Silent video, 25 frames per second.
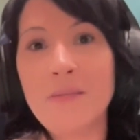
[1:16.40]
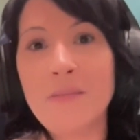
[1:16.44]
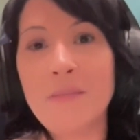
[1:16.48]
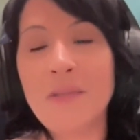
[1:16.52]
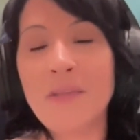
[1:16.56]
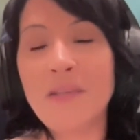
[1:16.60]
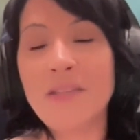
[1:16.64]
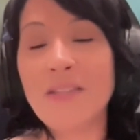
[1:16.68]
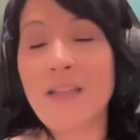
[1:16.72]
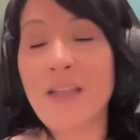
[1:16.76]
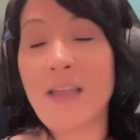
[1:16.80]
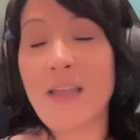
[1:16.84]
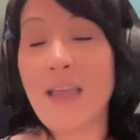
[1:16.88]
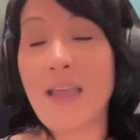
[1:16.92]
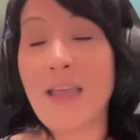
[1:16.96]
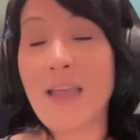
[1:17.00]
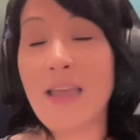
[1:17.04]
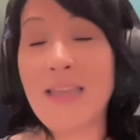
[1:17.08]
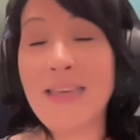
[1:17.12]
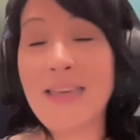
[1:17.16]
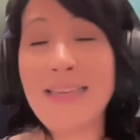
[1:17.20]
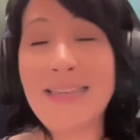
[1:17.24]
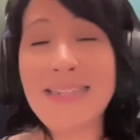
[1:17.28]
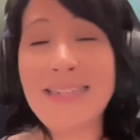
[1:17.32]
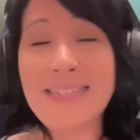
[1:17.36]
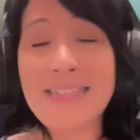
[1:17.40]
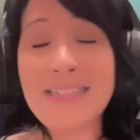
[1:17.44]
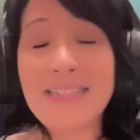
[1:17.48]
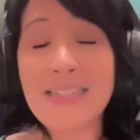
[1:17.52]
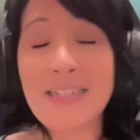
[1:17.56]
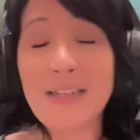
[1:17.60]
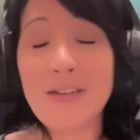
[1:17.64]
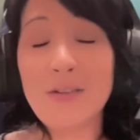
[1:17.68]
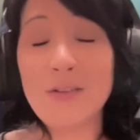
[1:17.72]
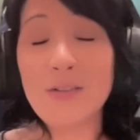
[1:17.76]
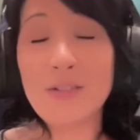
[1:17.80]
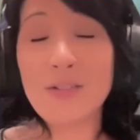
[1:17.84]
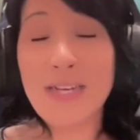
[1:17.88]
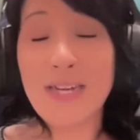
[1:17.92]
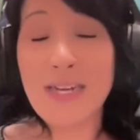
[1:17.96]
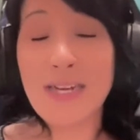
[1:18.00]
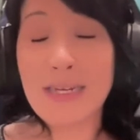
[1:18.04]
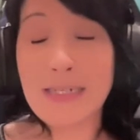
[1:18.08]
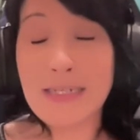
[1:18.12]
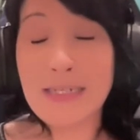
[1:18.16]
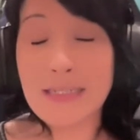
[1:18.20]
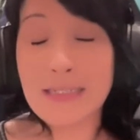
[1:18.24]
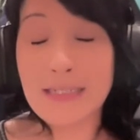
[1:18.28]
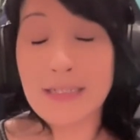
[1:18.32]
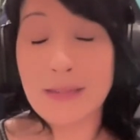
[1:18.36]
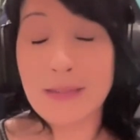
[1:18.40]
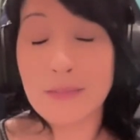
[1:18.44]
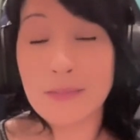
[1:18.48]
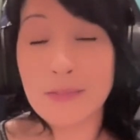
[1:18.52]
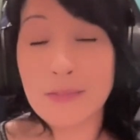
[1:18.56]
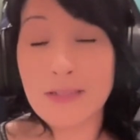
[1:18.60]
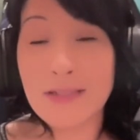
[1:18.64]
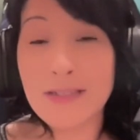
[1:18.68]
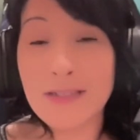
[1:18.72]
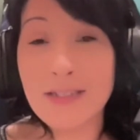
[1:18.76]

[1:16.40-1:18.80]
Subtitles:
Because any single time